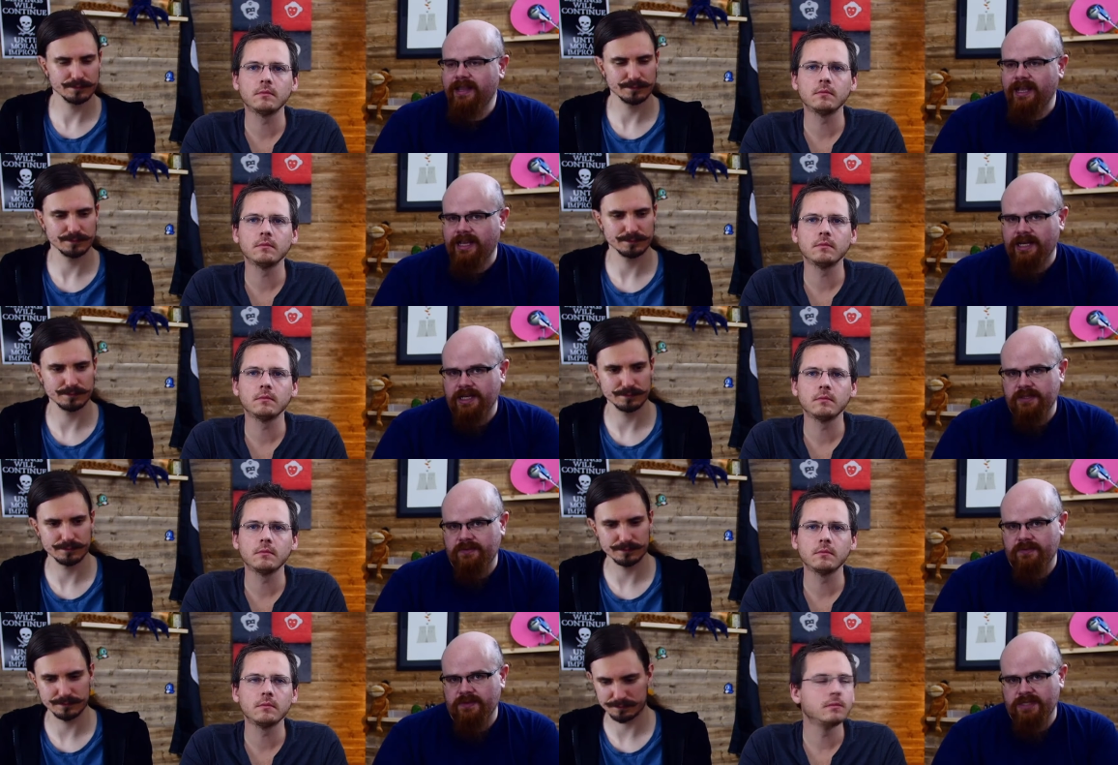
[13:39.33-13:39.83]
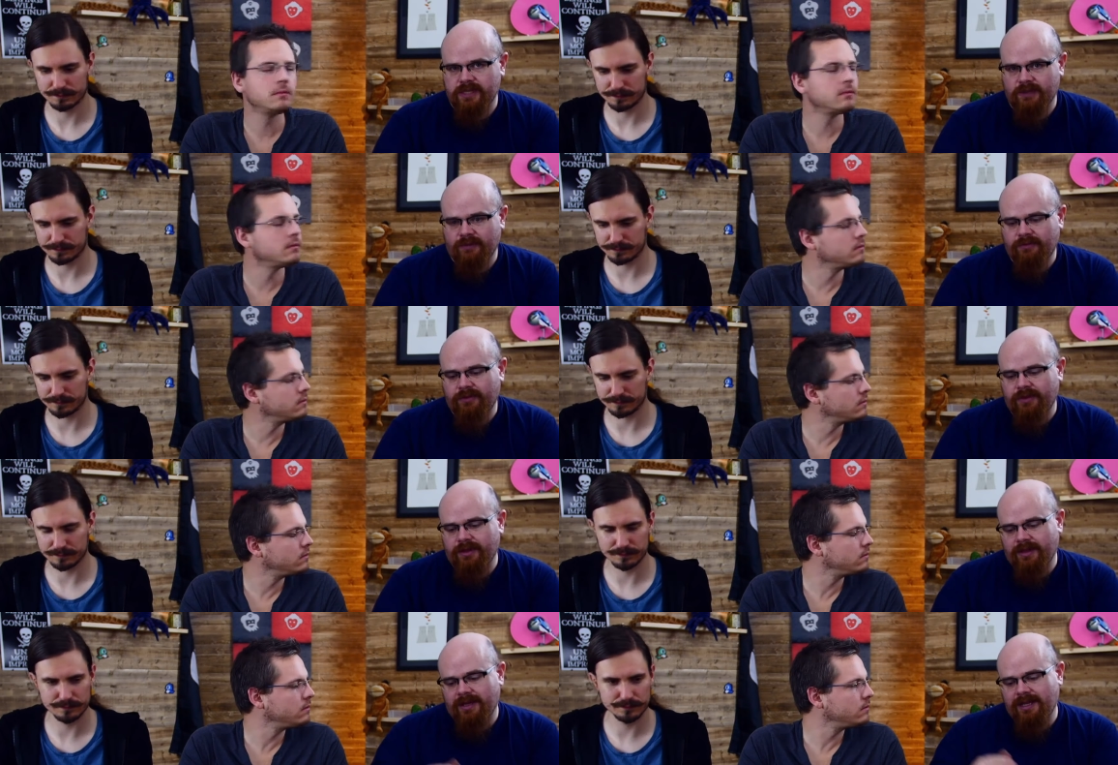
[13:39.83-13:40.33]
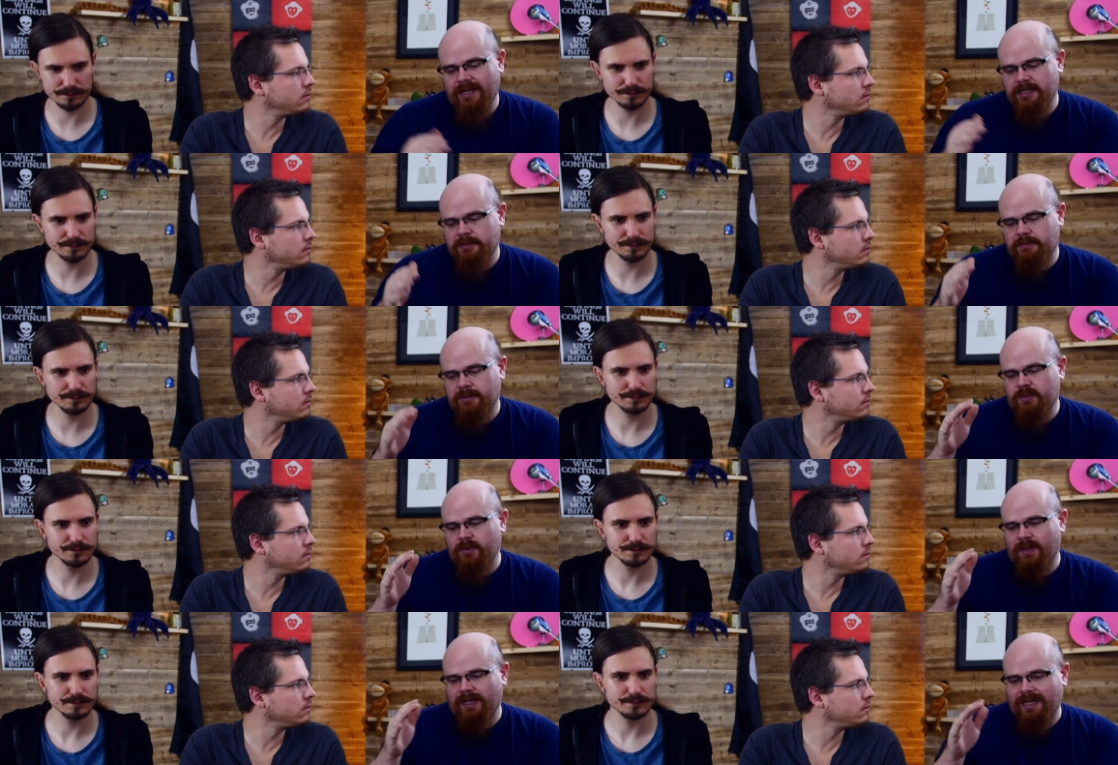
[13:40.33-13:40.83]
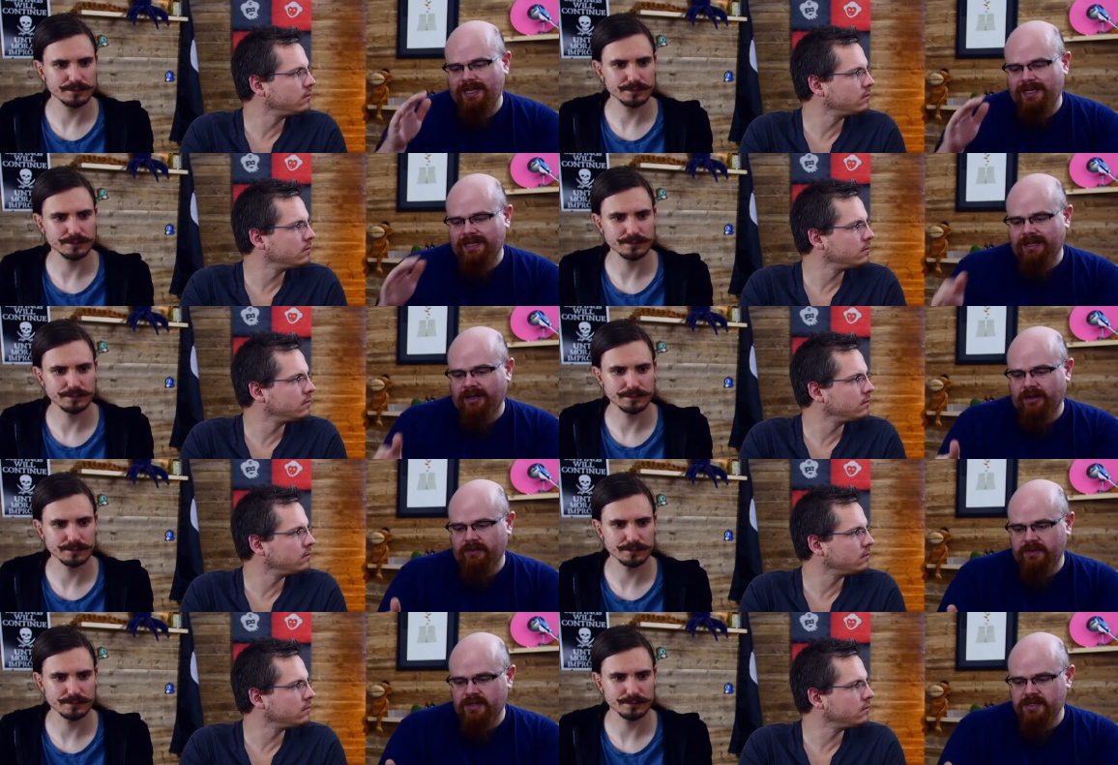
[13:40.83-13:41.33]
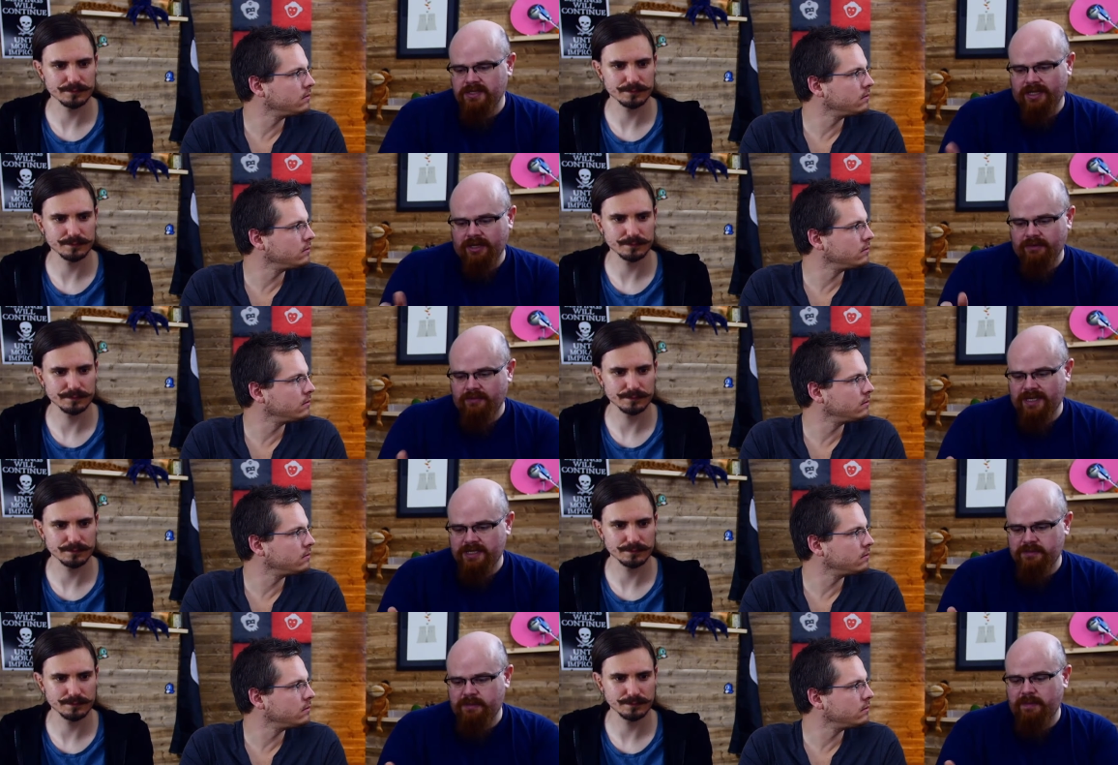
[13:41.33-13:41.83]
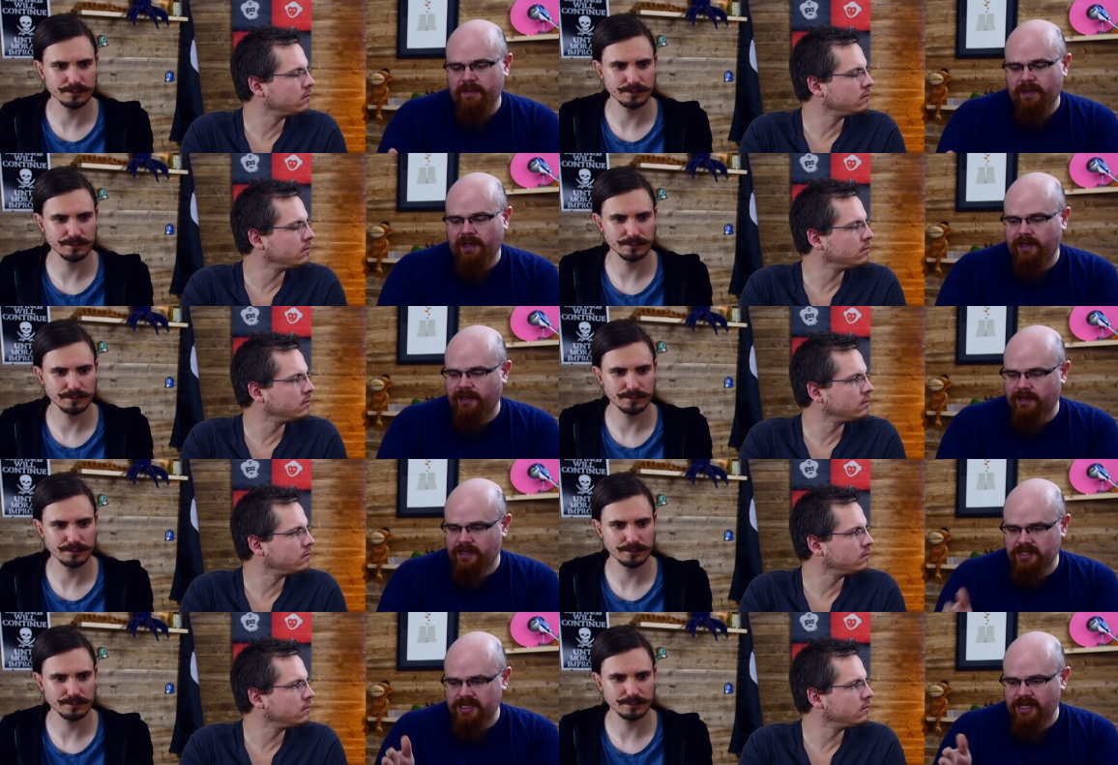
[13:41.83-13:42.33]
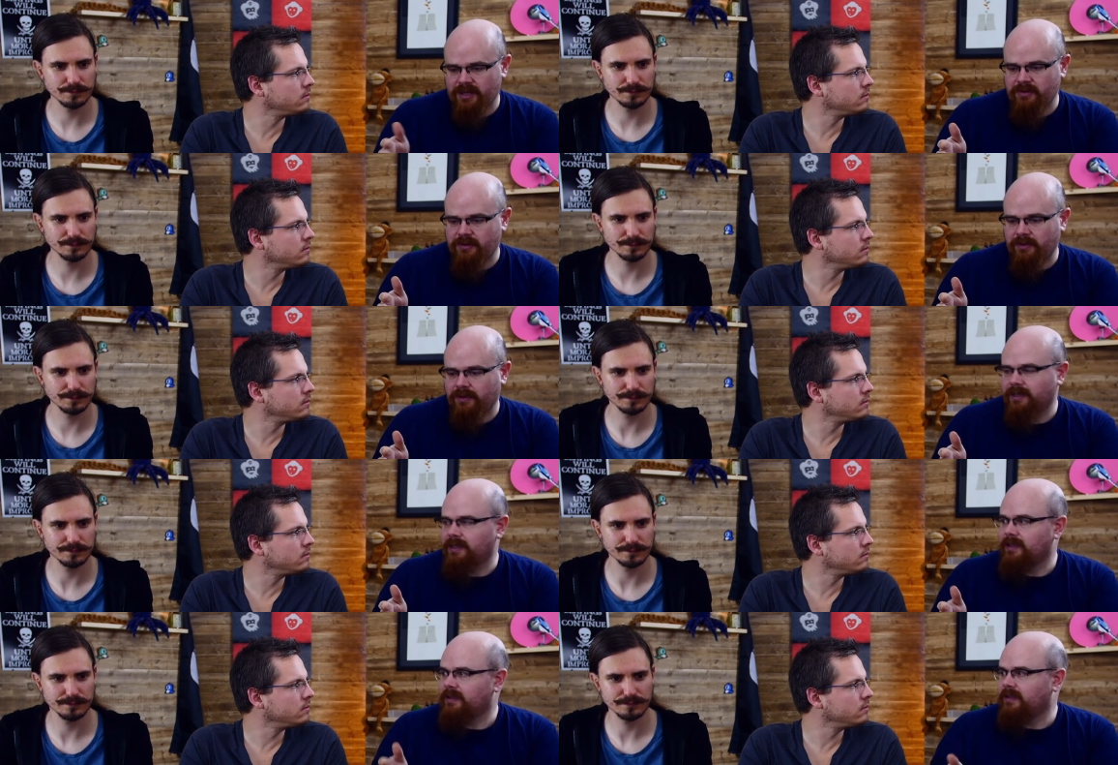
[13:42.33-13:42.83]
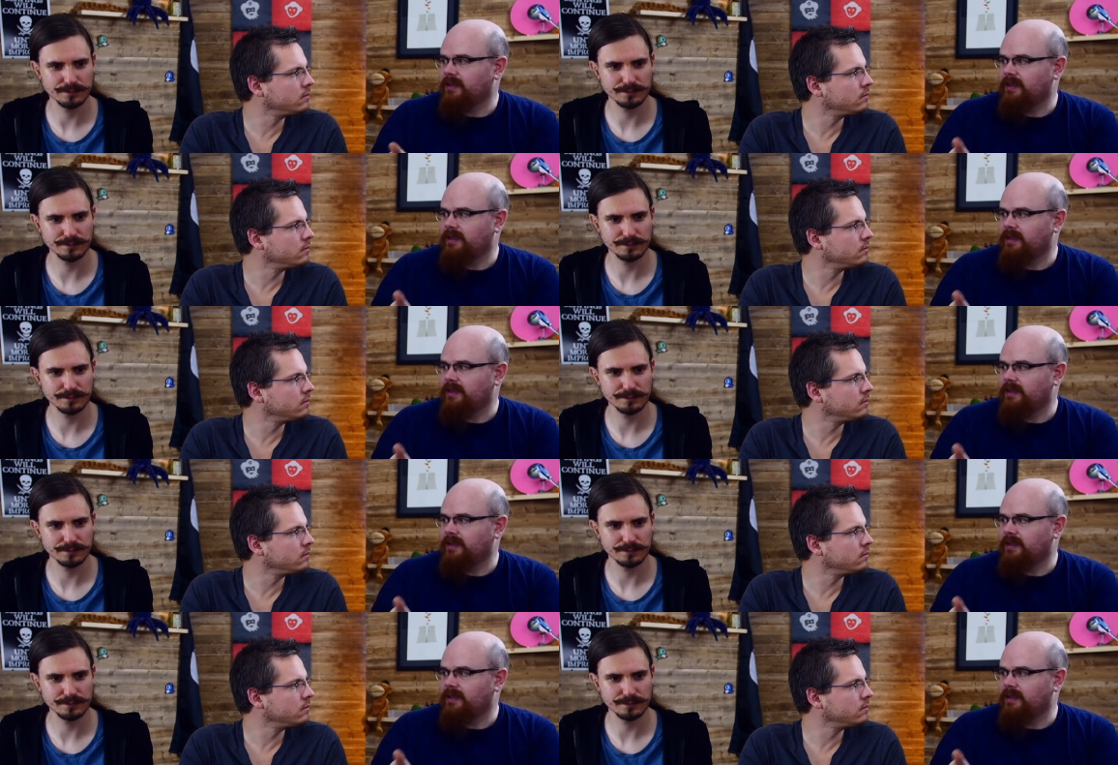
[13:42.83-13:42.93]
Speaker 1: it is for stuff that is between kind of using a Raspberry Pi on its own